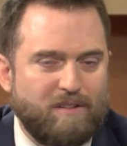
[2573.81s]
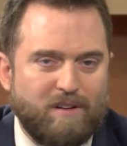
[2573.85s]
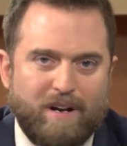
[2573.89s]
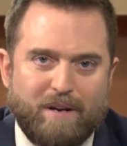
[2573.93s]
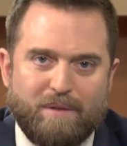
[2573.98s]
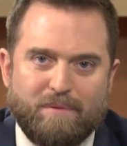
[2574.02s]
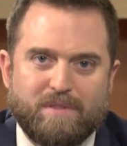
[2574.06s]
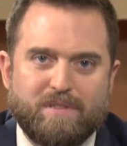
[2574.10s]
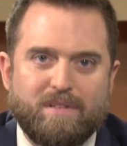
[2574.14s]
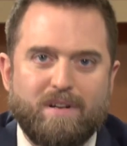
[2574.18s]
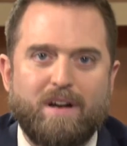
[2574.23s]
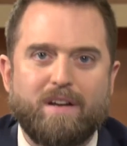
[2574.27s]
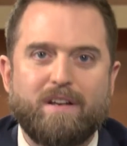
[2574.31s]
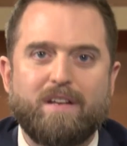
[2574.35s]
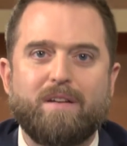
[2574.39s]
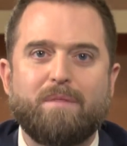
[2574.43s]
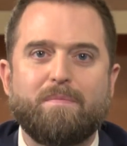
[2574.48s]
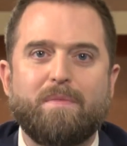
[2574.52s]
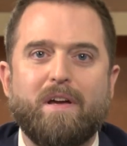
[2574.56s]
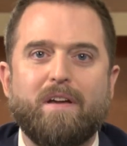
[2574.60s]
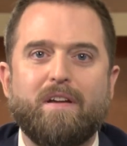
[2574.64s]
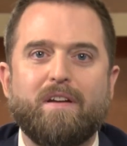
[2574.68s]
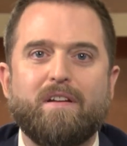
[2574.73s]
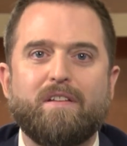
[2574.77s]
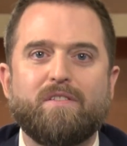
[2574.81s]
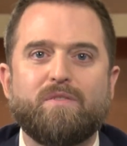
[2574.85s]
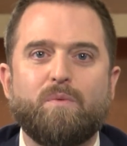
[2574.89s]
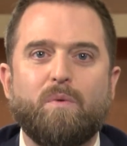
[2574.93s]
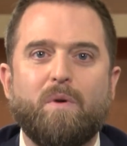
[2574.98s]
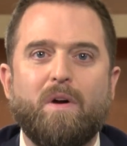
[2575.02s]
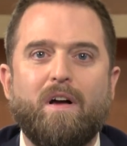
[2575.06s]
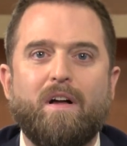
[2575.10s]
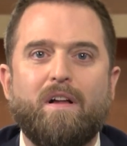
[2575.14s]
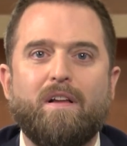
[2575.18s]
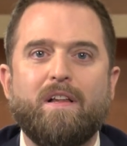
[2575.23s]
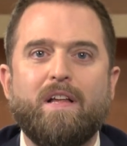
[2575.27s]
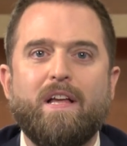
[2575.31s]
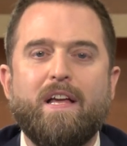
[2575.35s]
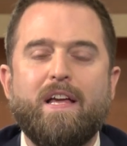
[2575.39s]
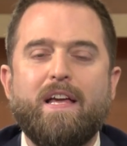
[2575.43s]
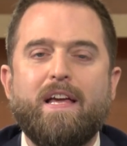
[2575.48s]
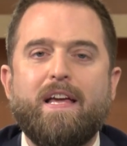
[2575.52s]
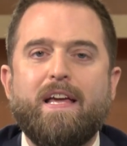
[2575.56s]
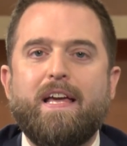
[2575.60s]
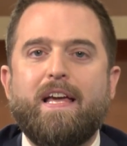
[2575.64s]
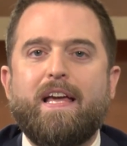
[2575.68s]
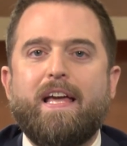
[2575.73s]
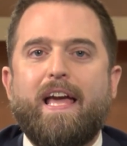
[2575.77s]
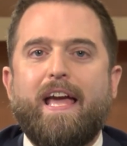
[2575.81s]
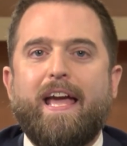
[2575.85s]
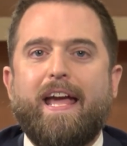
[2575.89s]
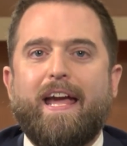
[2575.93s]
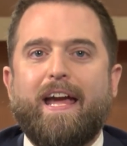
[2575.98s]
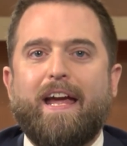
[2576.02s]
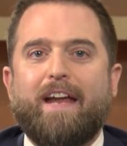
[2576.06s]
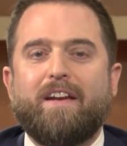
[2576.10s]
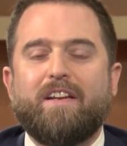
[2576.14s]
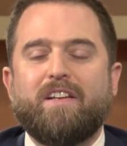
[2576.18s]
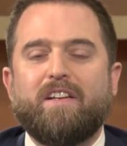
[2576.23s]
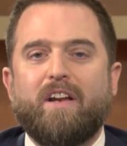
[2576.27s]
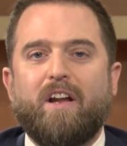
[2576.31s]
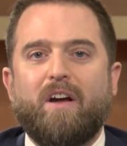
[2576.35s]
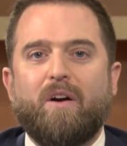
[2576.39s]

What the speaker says: Greg was talking about it as well. And